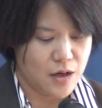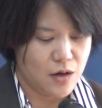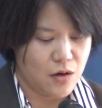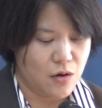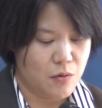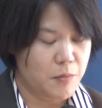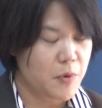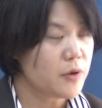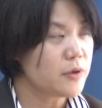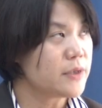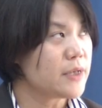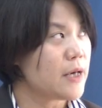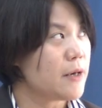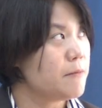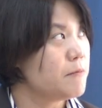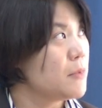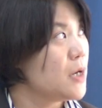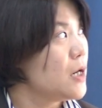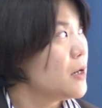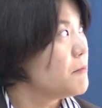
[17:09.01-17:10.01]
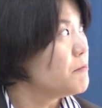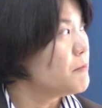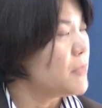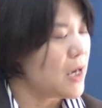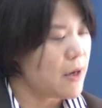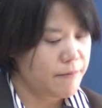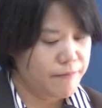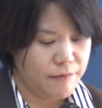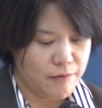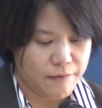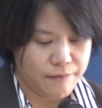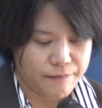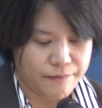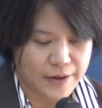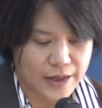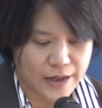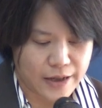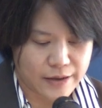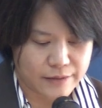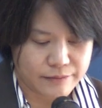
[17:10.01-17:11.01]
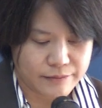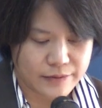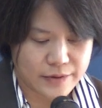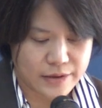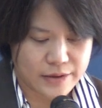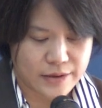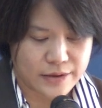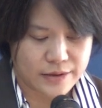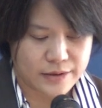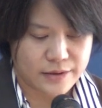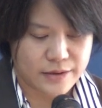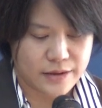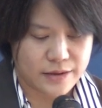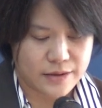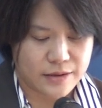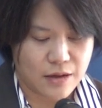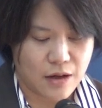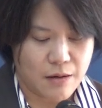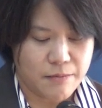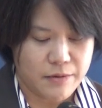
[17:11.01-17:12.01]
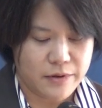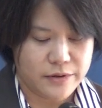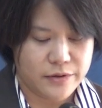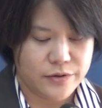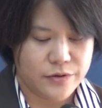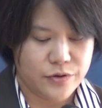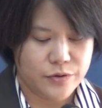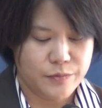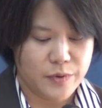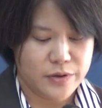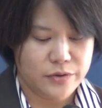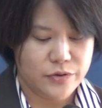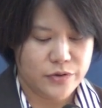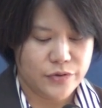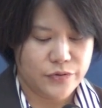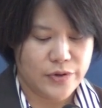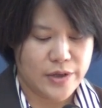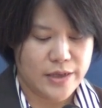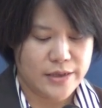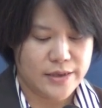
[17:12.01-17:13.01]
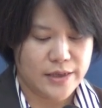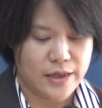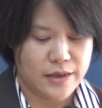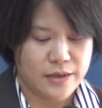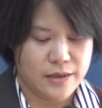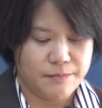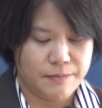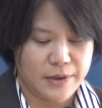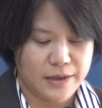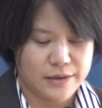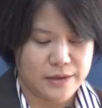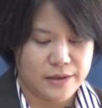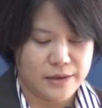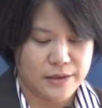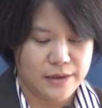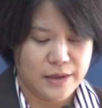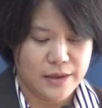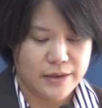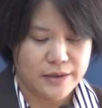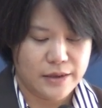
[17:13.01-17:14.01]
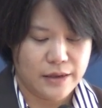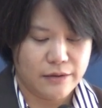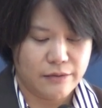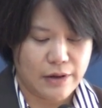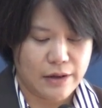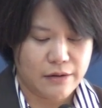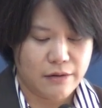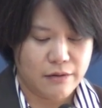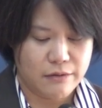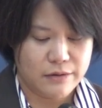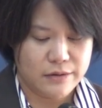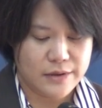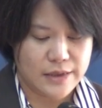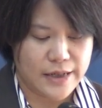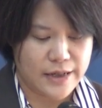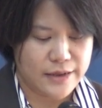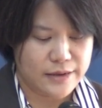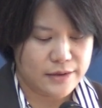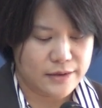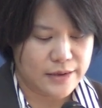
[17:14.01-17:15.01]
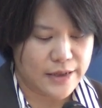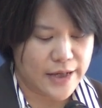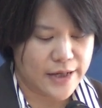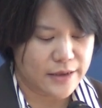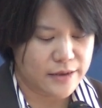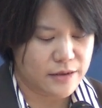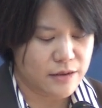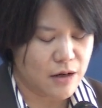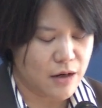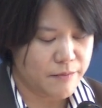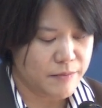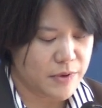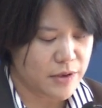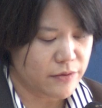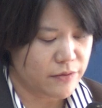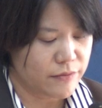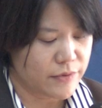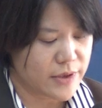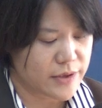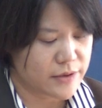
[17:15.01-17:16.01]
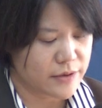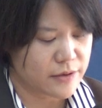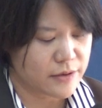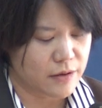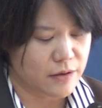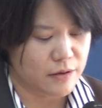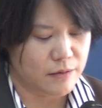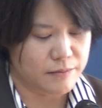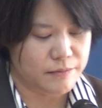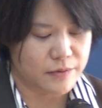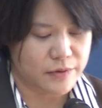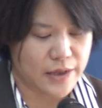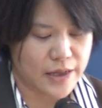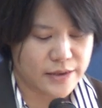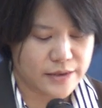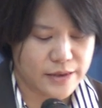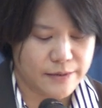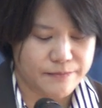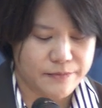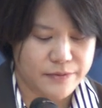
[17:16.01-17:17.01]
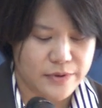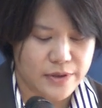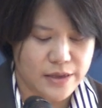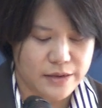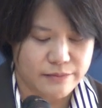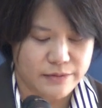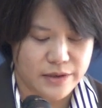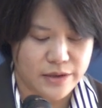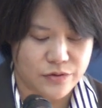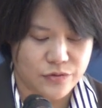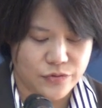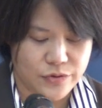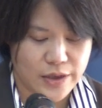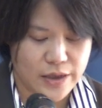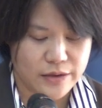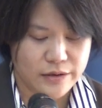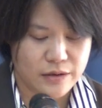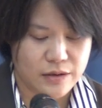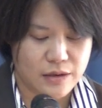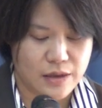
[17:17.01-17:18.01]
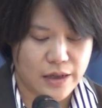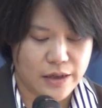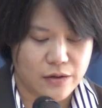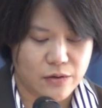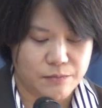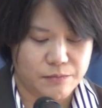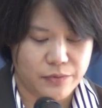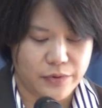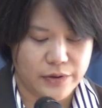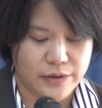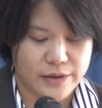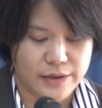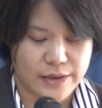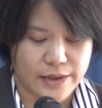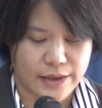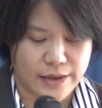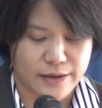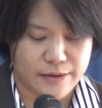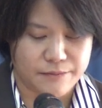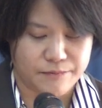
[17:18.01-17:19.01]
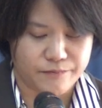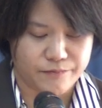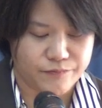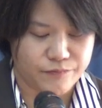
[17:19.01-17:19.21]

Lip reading: Among them, MAP45 is discovered human neutralizing antibody that recognized and terminal region of SF-TSB gene glycoprotein.